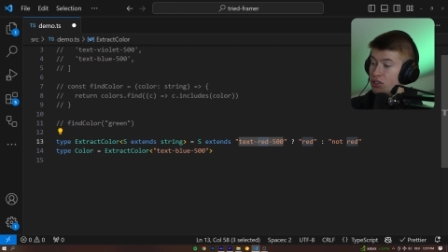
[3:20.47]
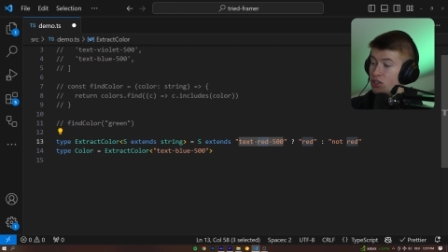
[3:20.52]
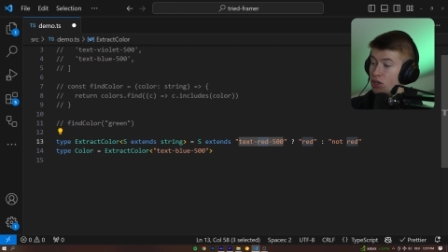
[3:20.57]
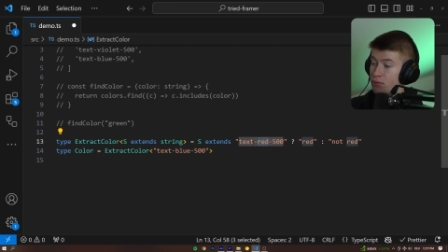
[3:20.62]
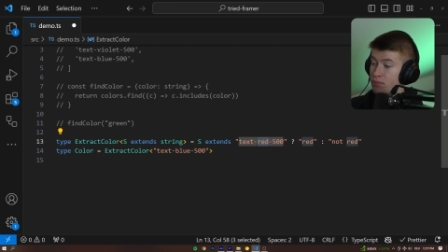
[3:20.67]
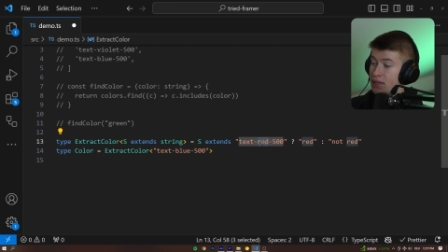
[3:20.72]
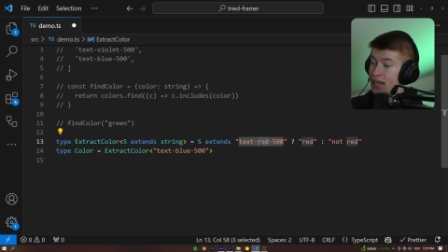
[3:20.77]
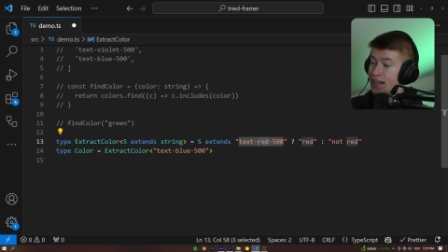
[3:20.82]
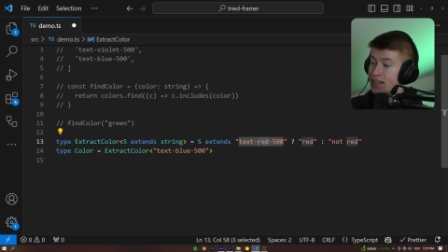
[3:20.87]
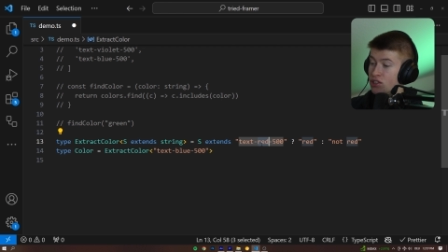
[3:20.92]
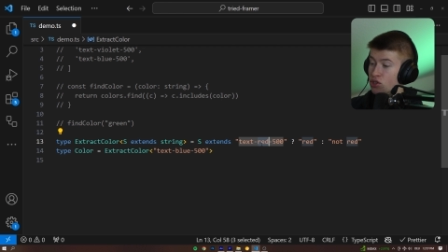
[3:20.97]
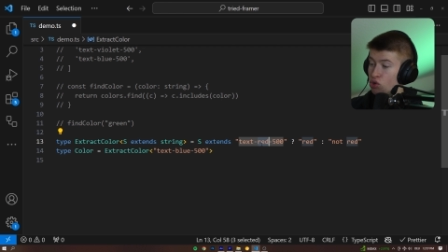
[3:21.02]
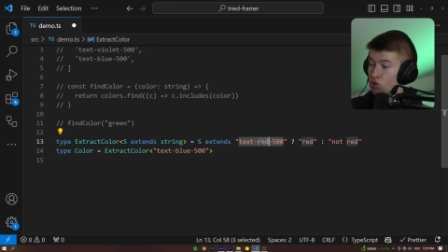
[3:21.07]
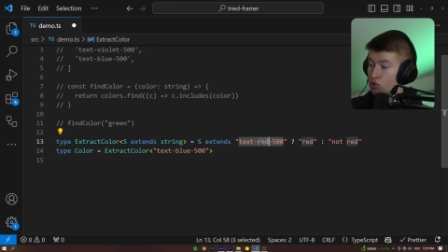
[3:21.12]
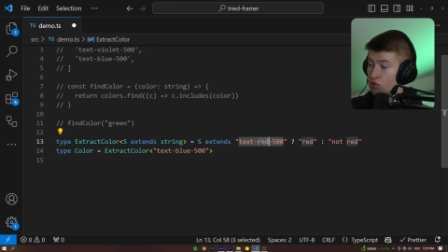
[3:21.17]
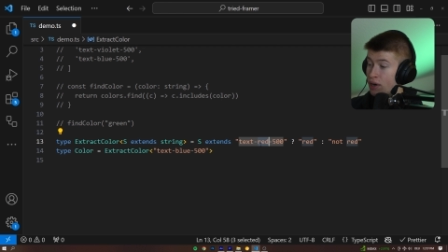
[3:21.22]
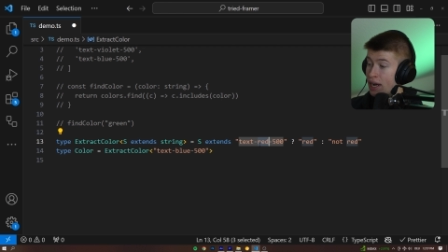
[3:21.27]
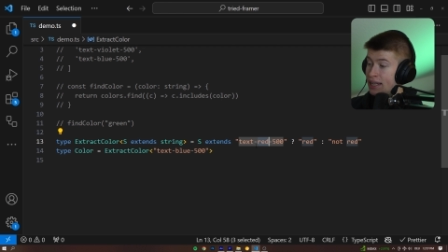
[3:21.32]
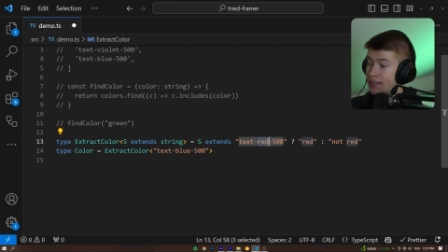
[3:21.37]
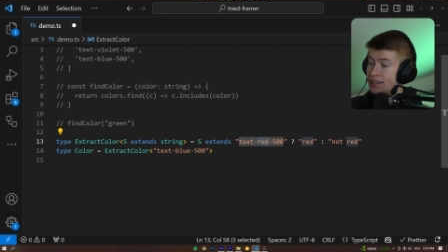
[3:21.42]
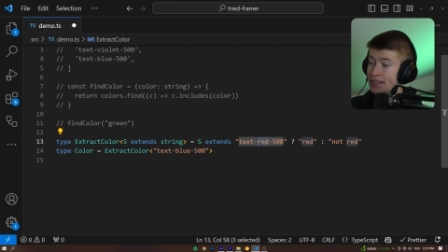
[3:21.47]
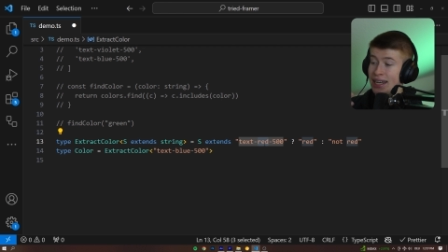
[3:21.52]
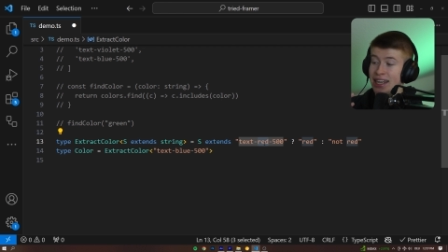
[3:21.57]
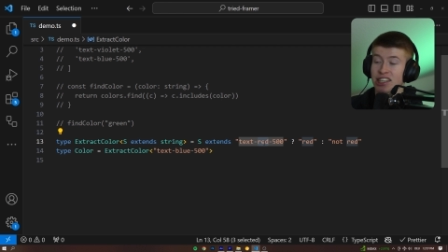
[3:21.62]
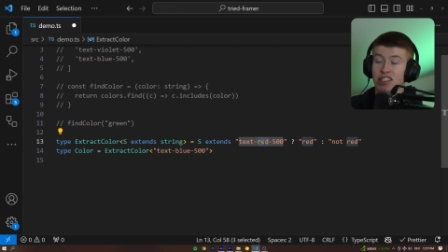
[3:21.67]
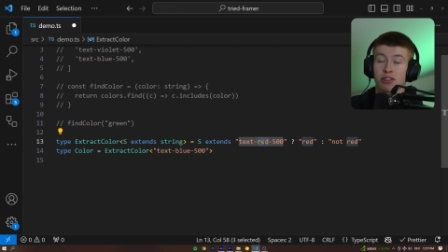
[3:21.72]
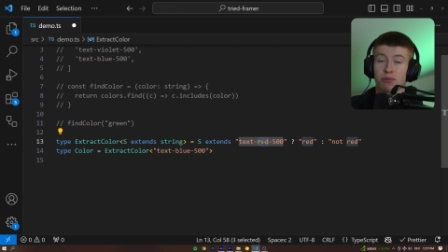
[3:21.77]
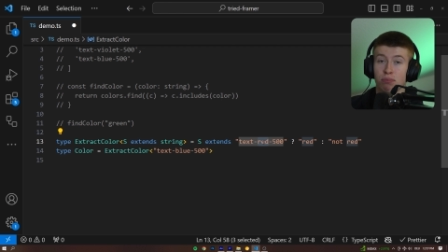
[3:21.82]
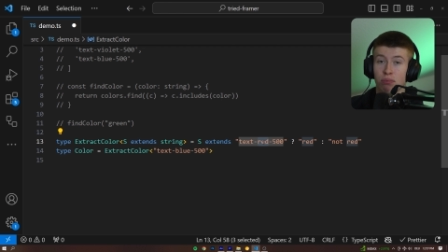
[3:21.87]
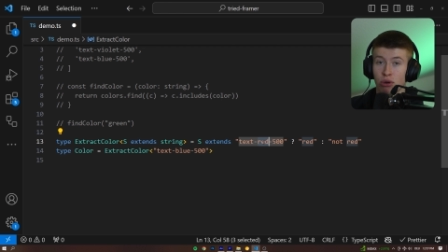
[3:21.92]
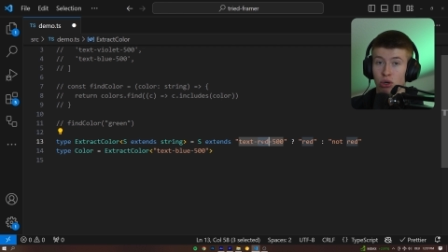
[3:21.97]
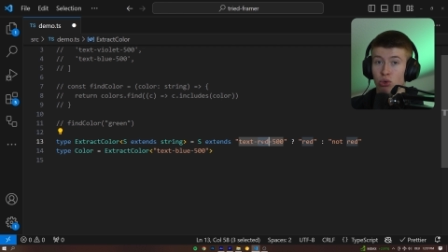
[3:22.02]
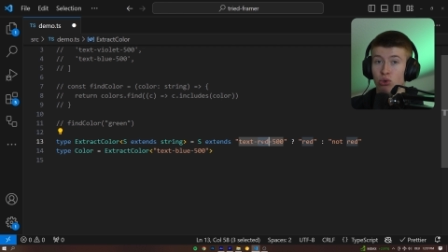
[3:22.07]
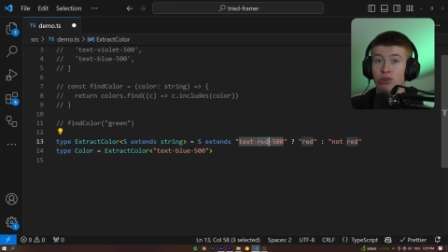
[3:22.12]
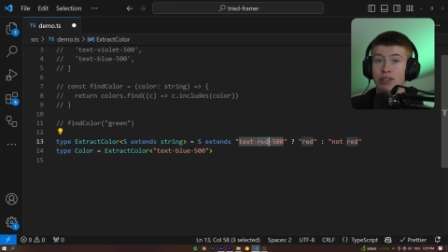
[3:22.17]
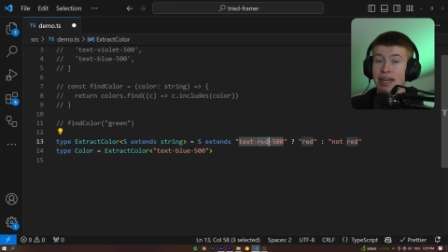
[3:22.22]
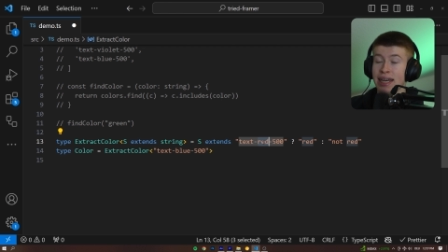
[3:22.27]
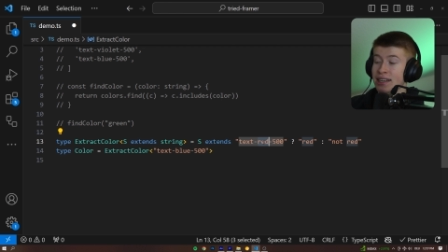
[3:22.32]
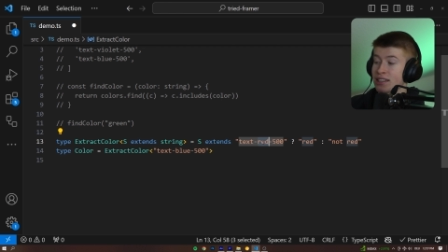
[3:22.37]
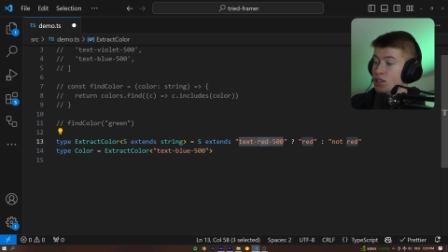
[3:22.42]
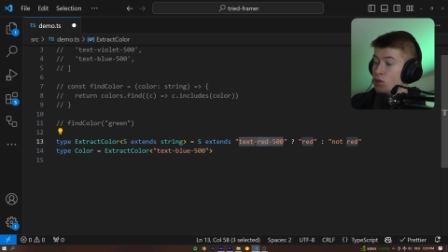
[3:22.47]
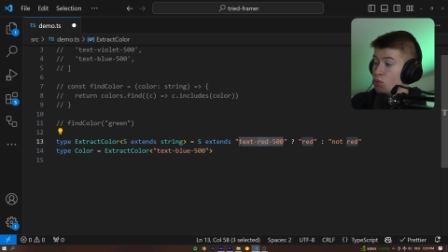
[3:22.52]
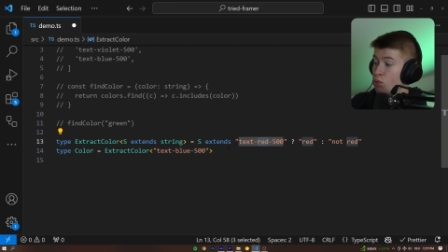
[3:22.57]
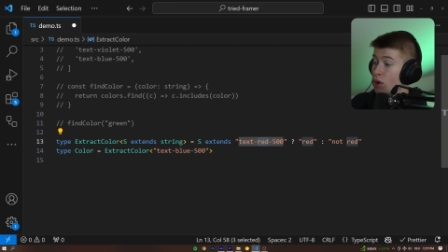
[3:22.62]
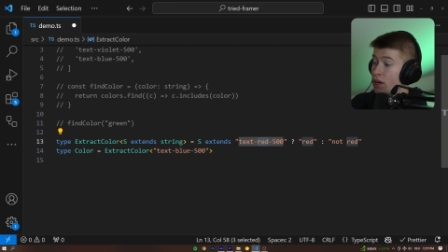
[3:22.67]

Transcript: So text, red text, blue text,